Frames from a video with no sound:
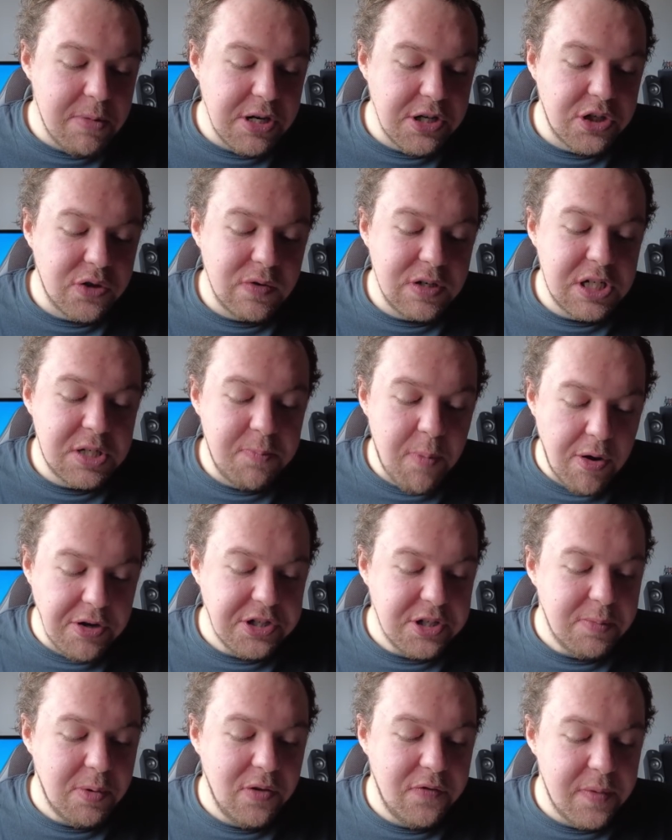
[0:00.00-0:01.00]
minister
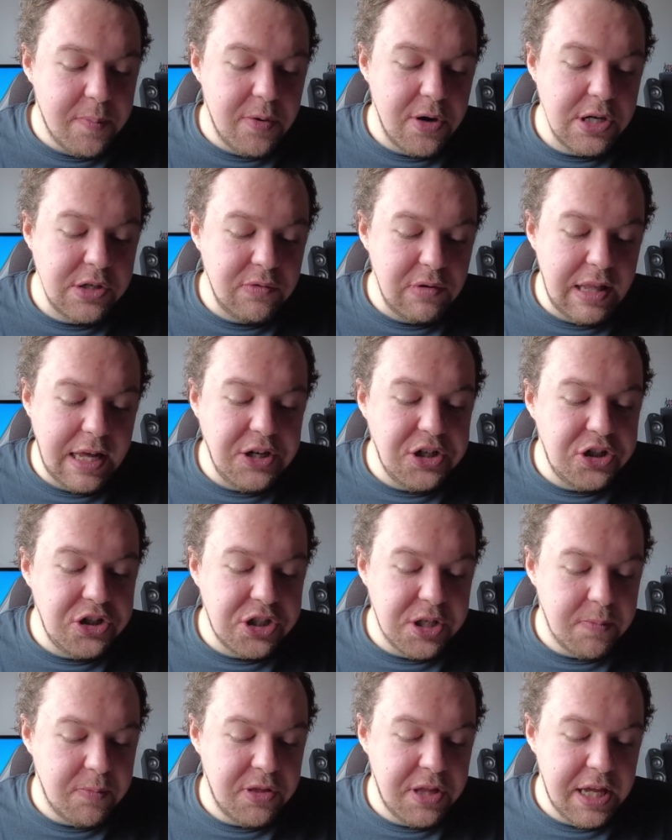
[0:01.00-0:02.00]
responsible for Britain's
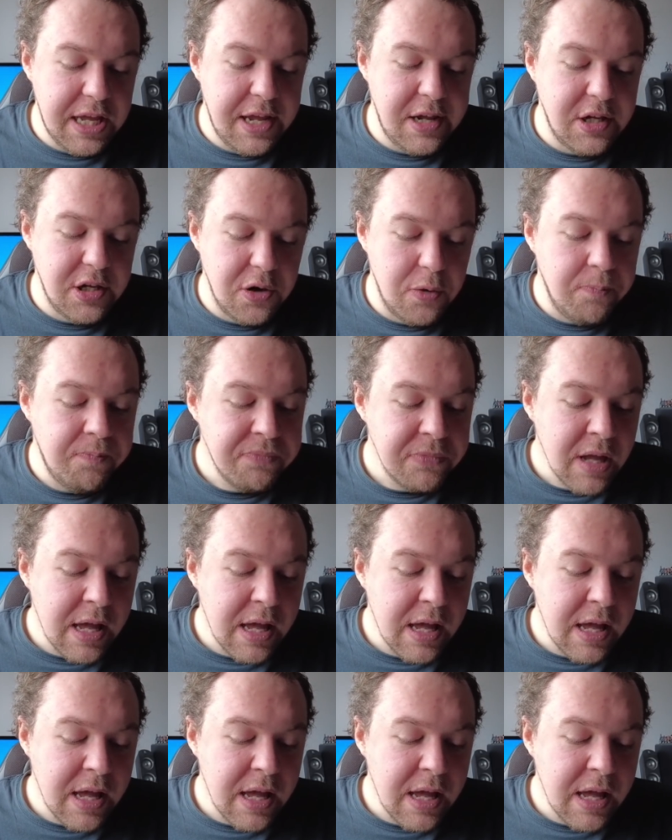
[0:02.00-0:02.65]
relationship with the EU,